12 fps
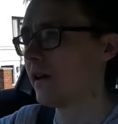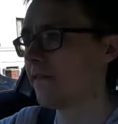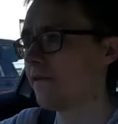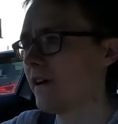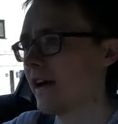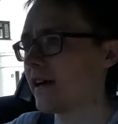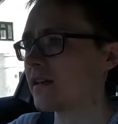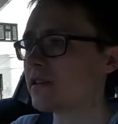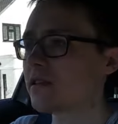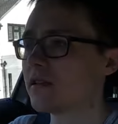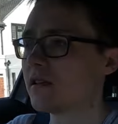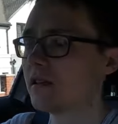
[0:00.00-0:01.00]
in
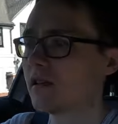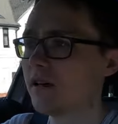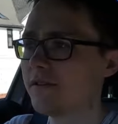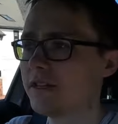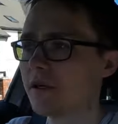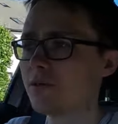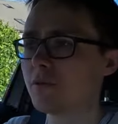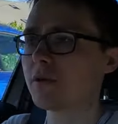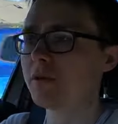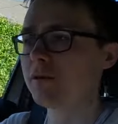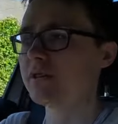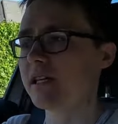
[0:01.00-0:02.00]
fact, I think I
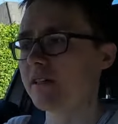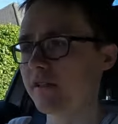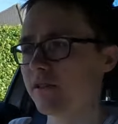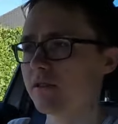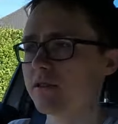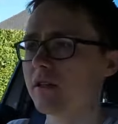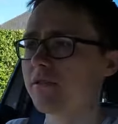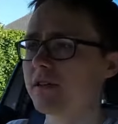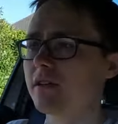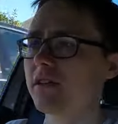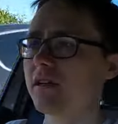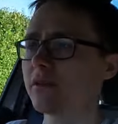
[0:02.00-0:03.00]
probably will tell you, because I
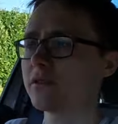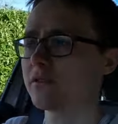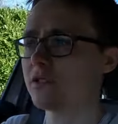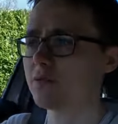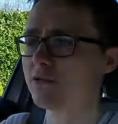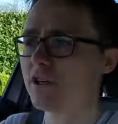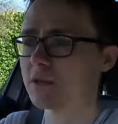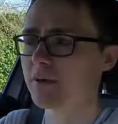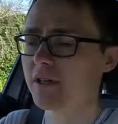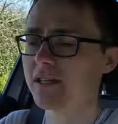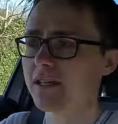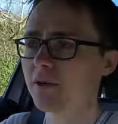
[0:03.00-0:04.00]
think I'll let you into a surprise,
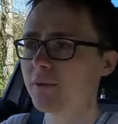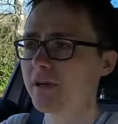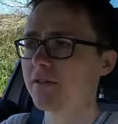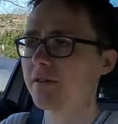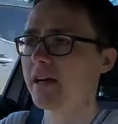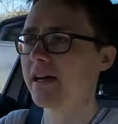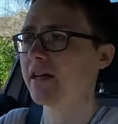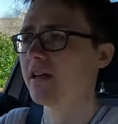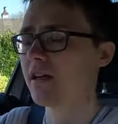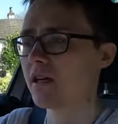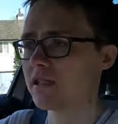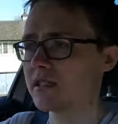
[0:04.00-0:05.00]
but a little bit of a
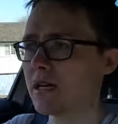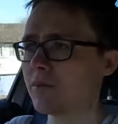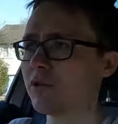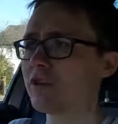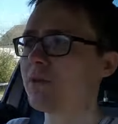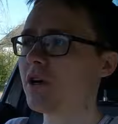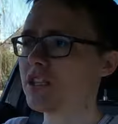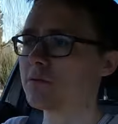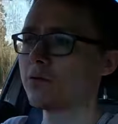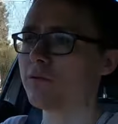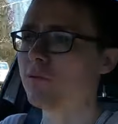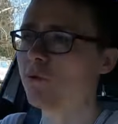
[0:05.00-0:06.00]
summary on the Pilot
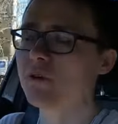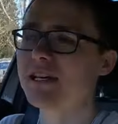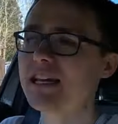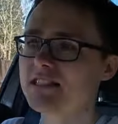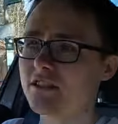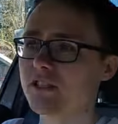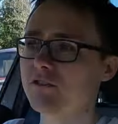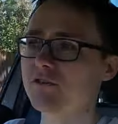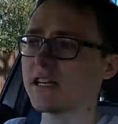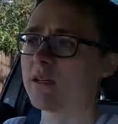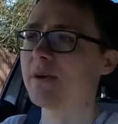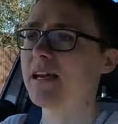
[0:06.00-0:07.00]
Sport 4. Yes, I can
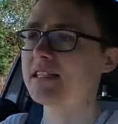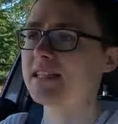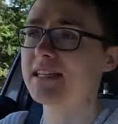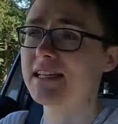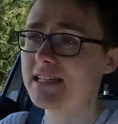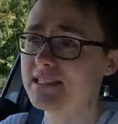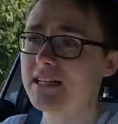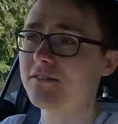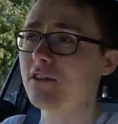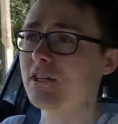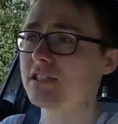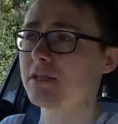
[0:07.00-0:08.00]
recommend. Yes,
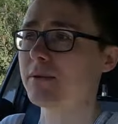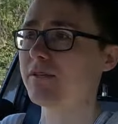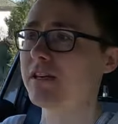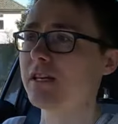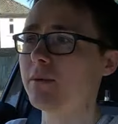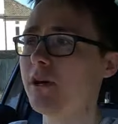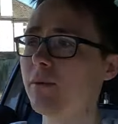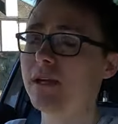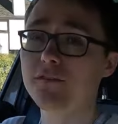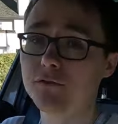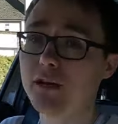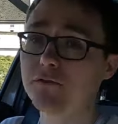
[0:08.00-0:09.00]
they've lasted me really well.
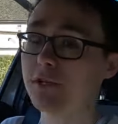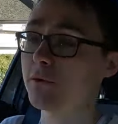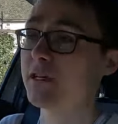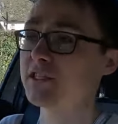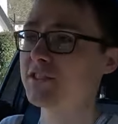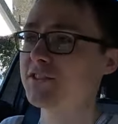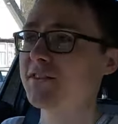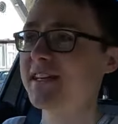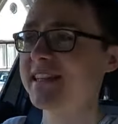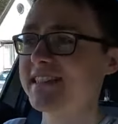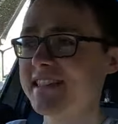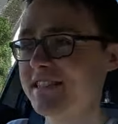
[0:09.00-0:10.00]
If you have any questions on
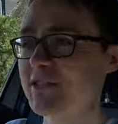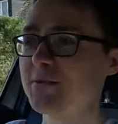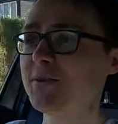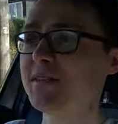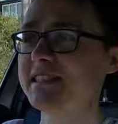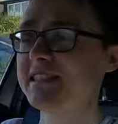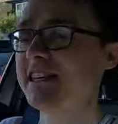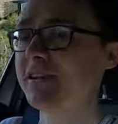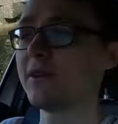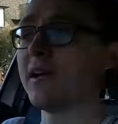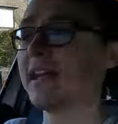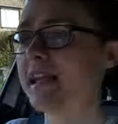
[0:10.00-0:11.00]
it, this is a community
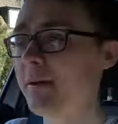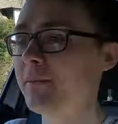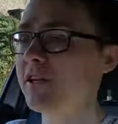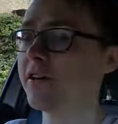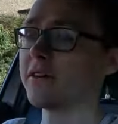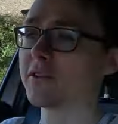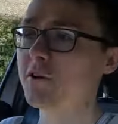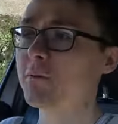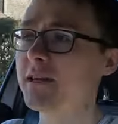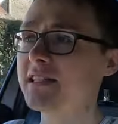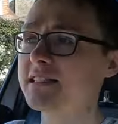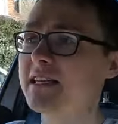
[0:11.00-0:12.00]
channel, let me know in the
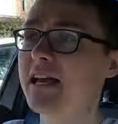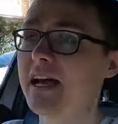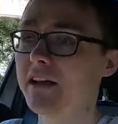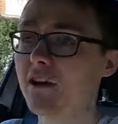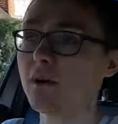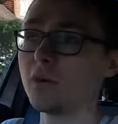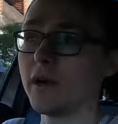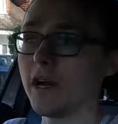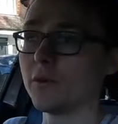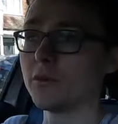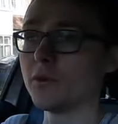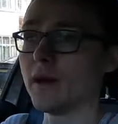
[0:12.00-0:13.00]
comments and I will
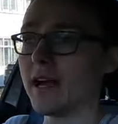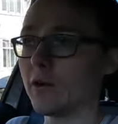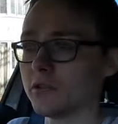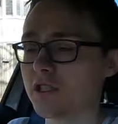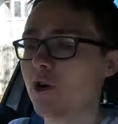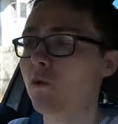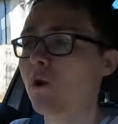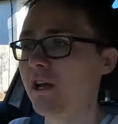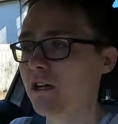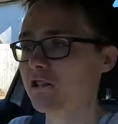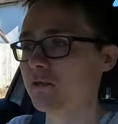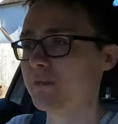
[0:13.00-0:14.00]
help you out
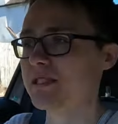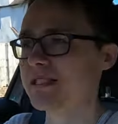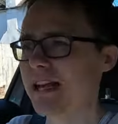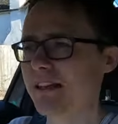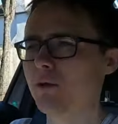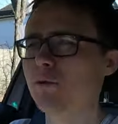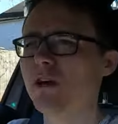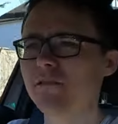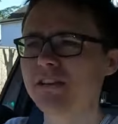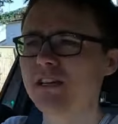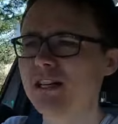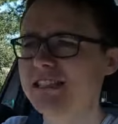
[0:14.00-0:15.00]
100%. The
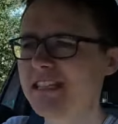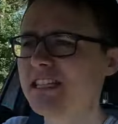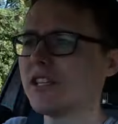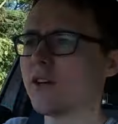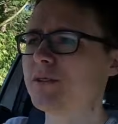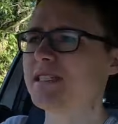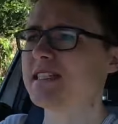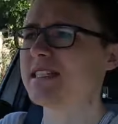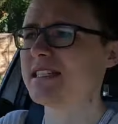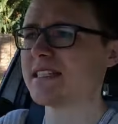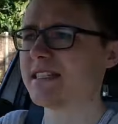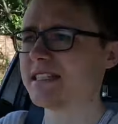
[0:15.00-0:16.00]
one thing that I did notice
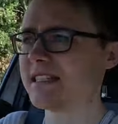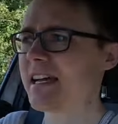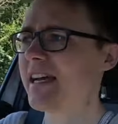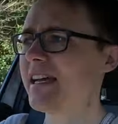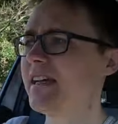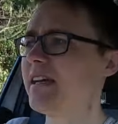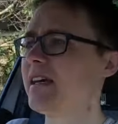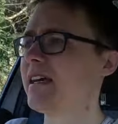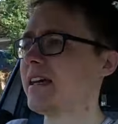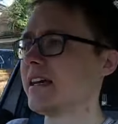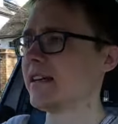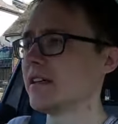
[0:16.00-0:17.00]
is in today,
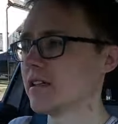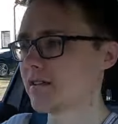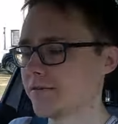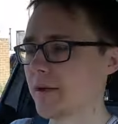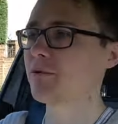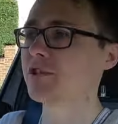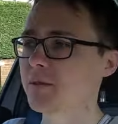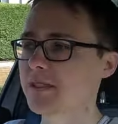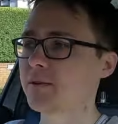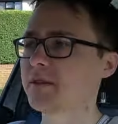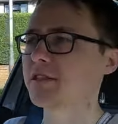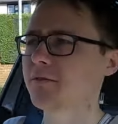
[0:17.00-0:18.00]
in February
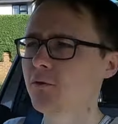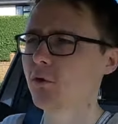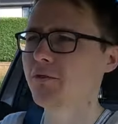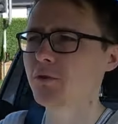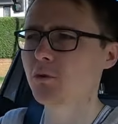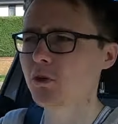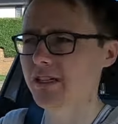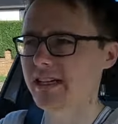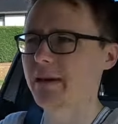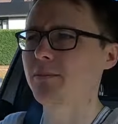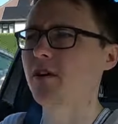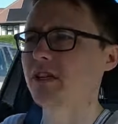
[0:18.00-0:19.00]
2024, if you want to
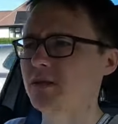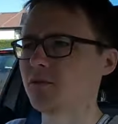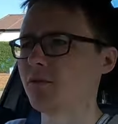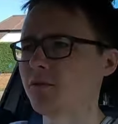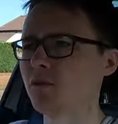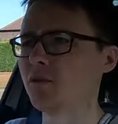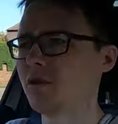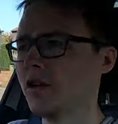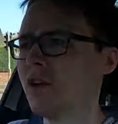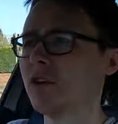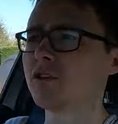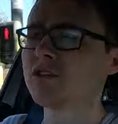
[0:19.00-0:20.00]
get Pilot Sport 4,
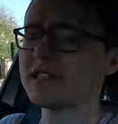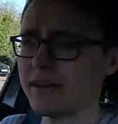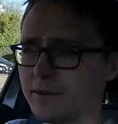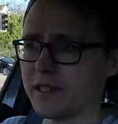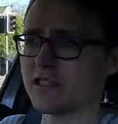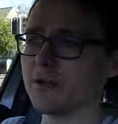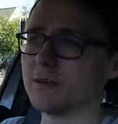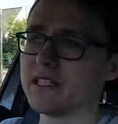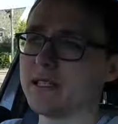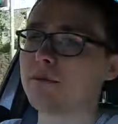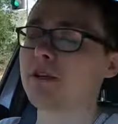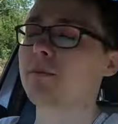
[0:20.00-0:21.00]
because they've been
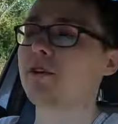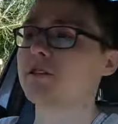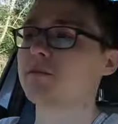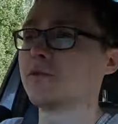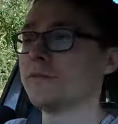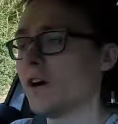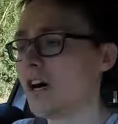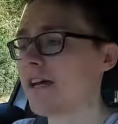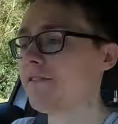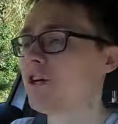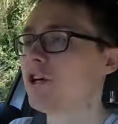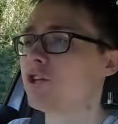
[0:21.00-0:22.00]
superseded by the Pilot Sport
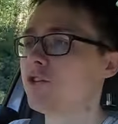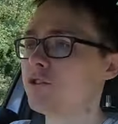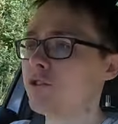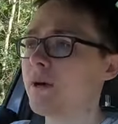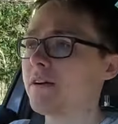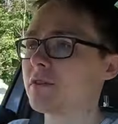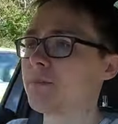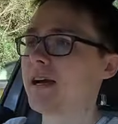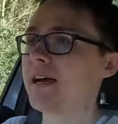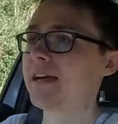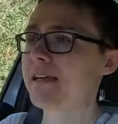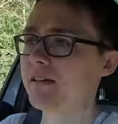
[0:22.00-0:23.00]
5, you do have to
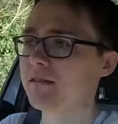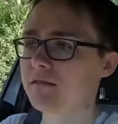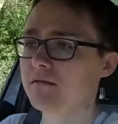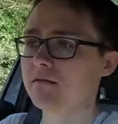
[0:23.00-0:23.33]
pay